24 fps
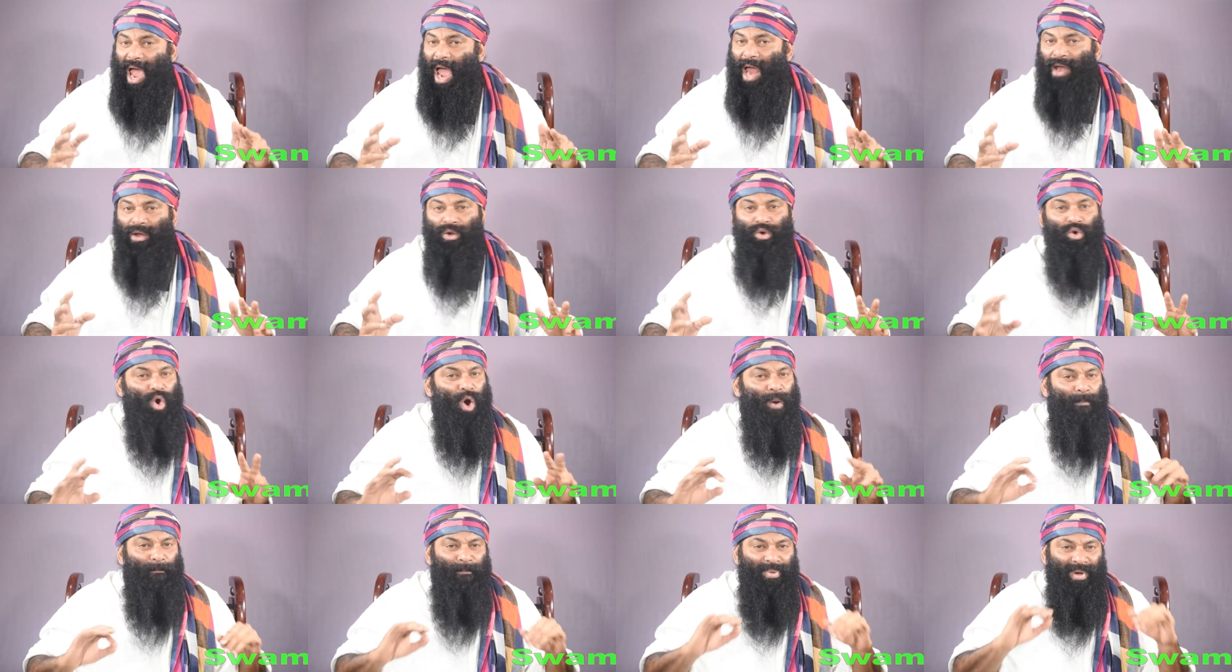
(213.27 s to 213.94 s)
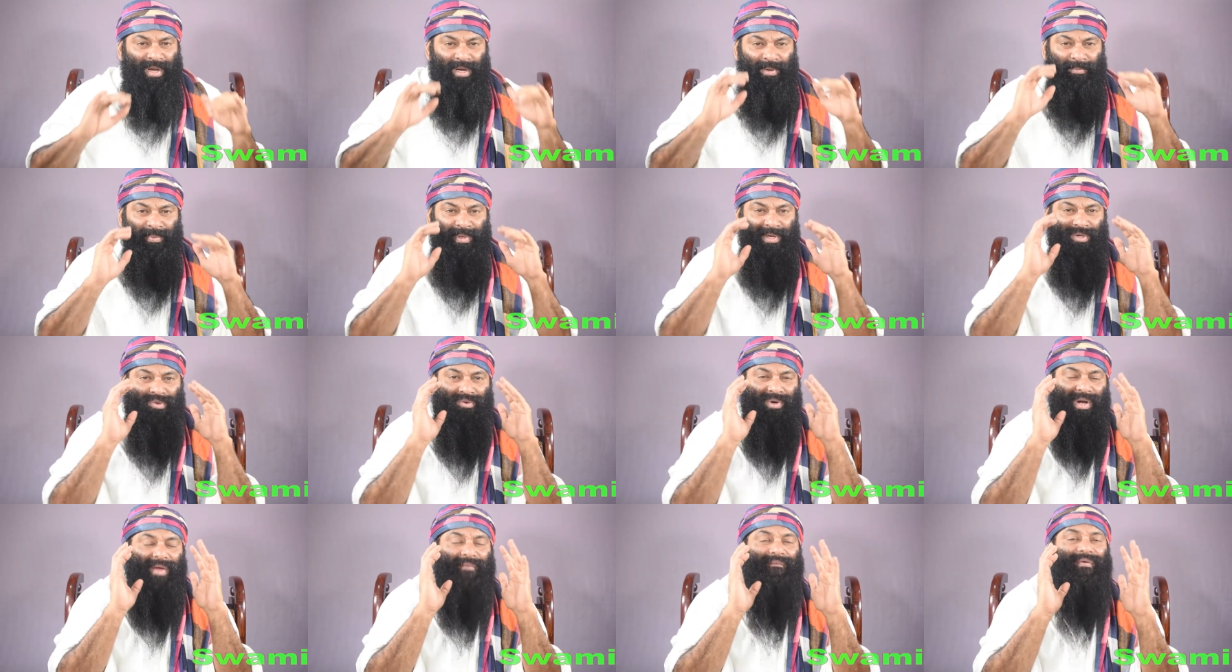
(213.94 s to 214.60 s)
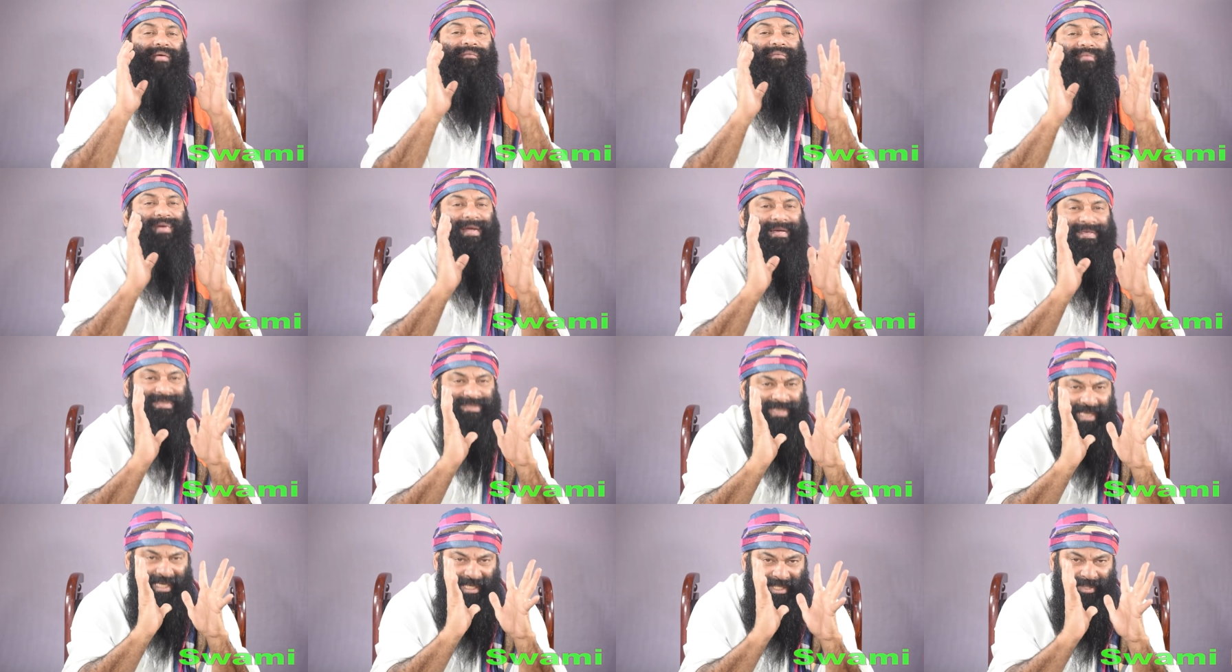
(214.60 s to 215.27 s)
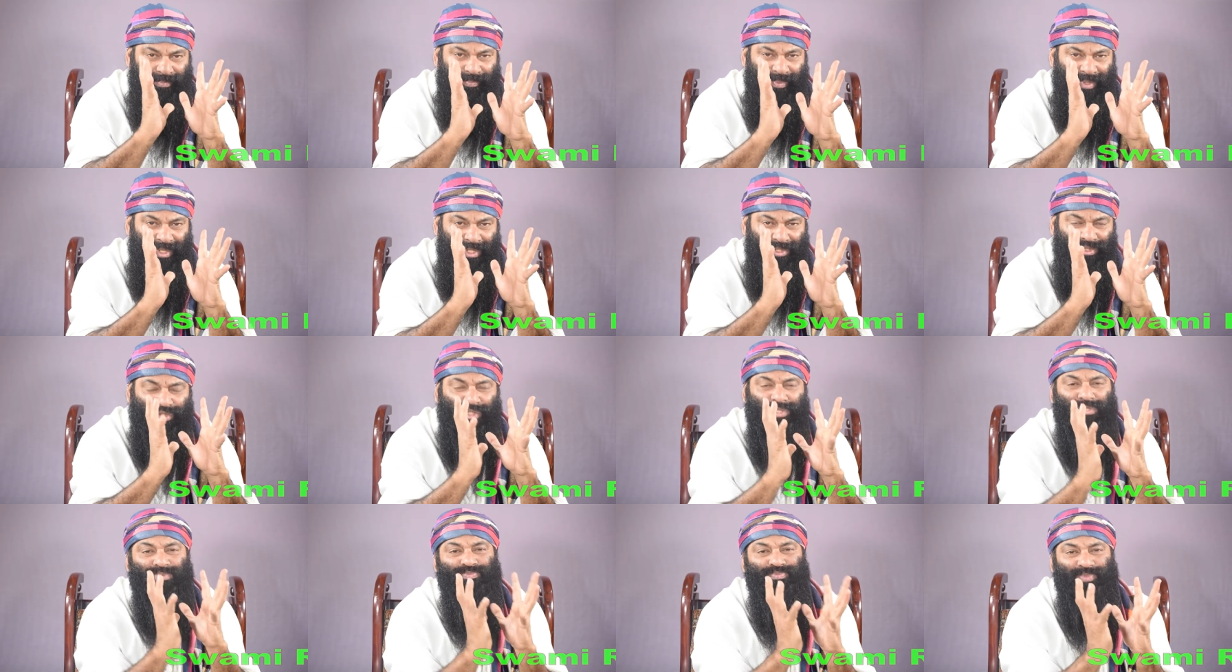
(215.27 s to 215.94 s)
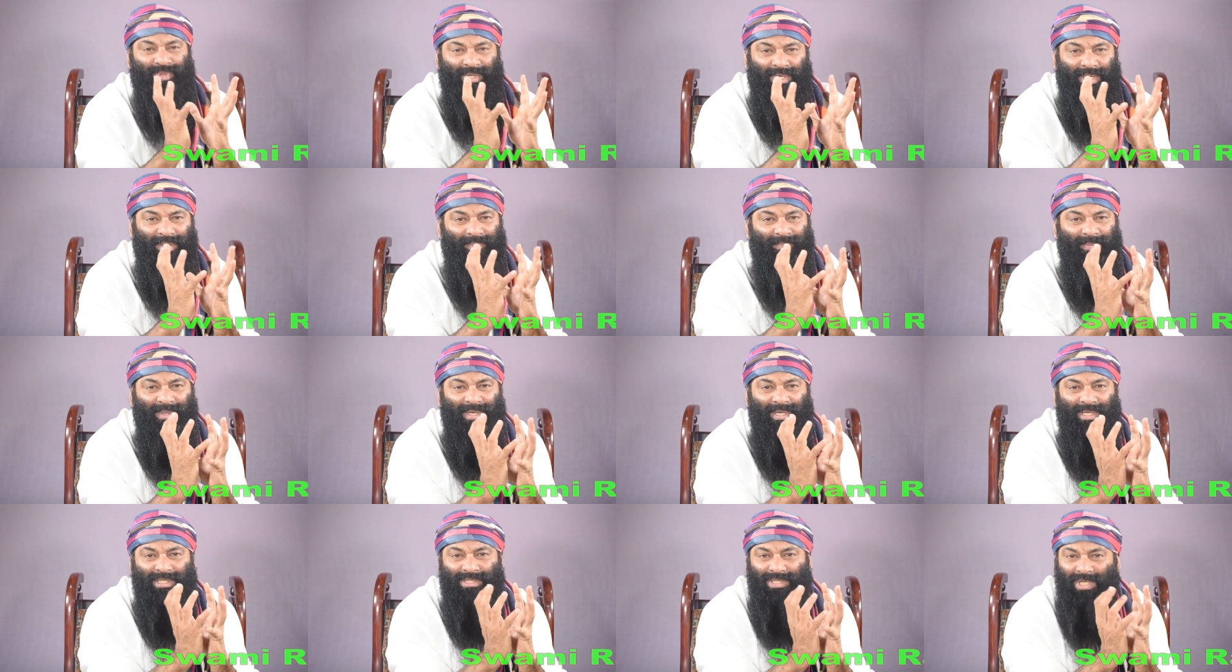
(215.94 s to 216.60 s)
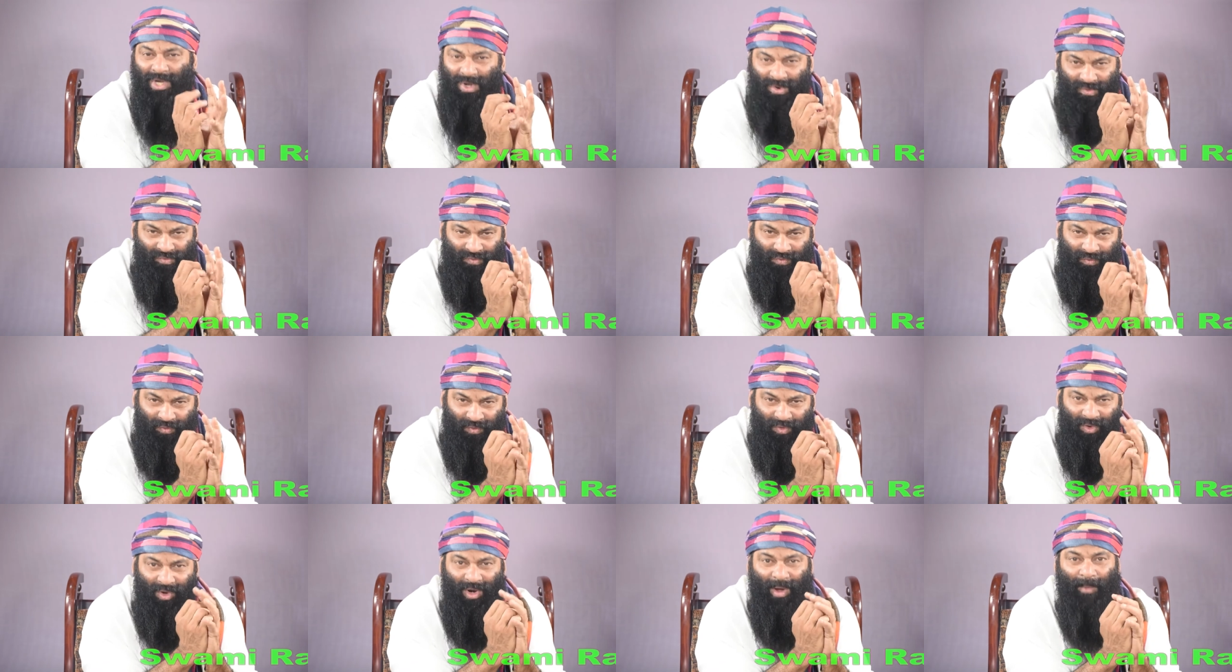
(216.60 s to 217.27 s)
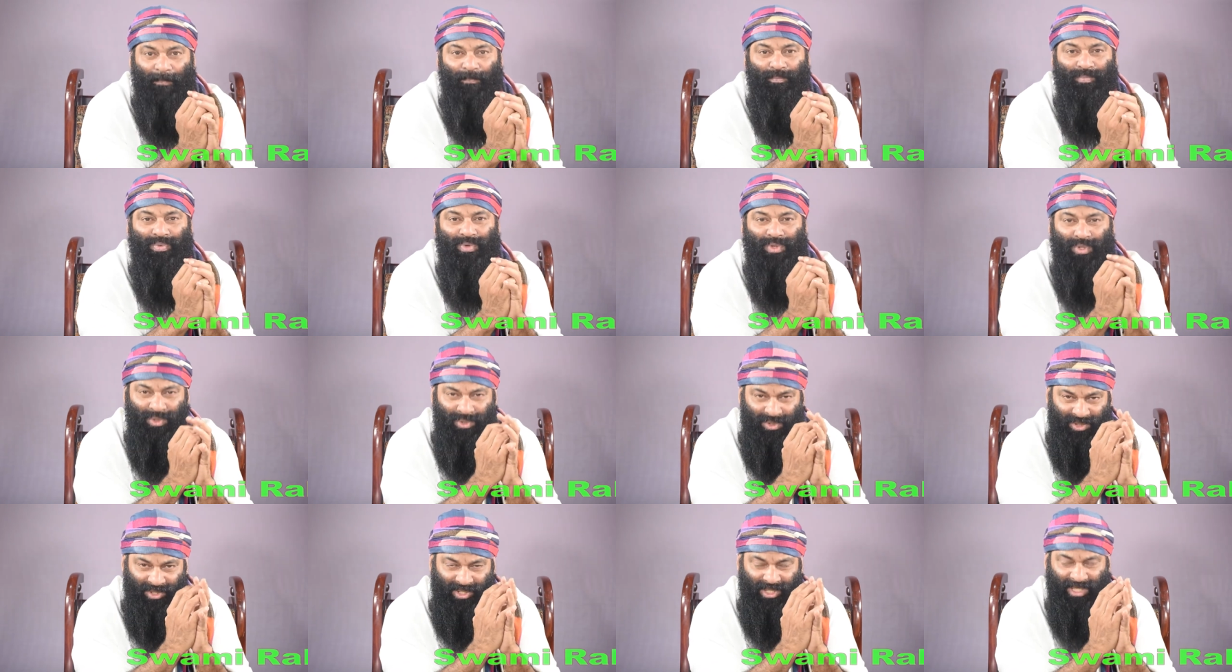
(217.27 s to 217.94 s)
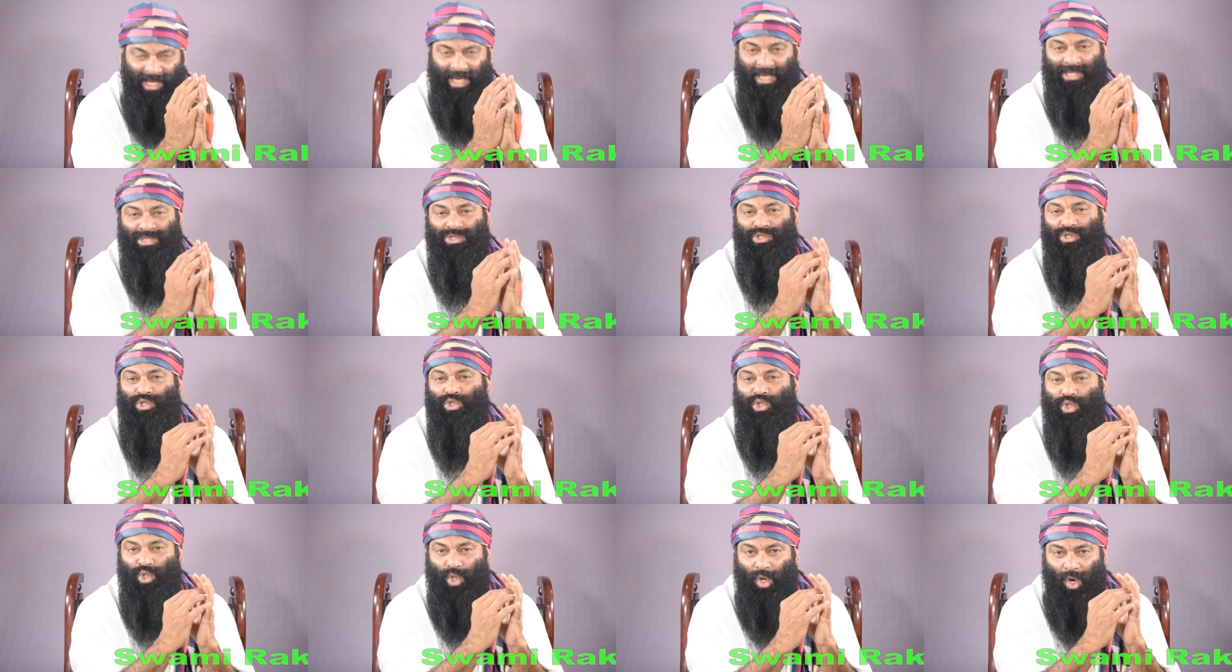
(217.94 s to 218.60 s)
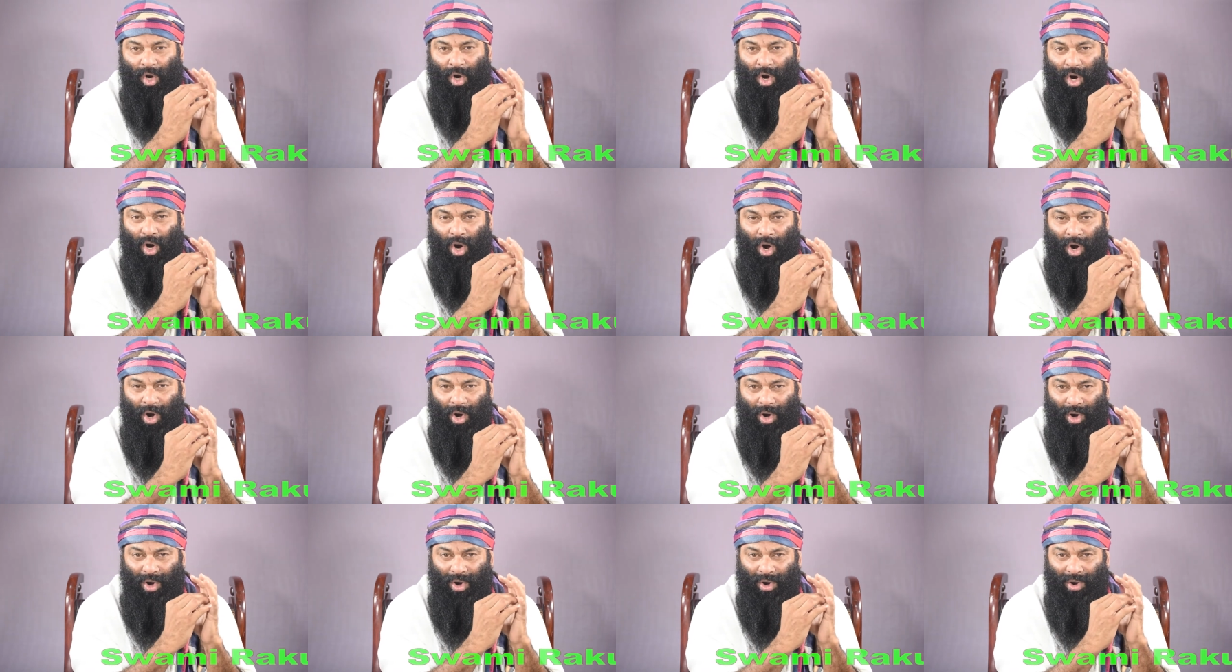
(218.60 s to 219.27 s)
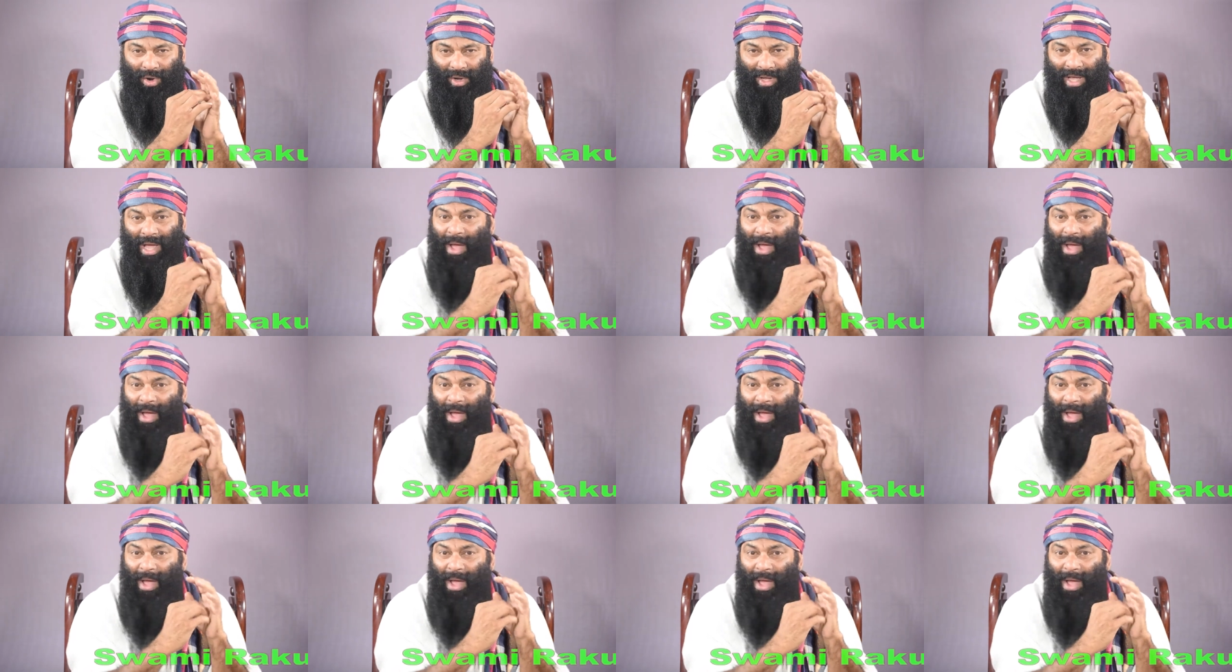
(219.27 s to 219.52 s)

And no pyramid could have ever attacked, because this pyramid is full of beauty and joy.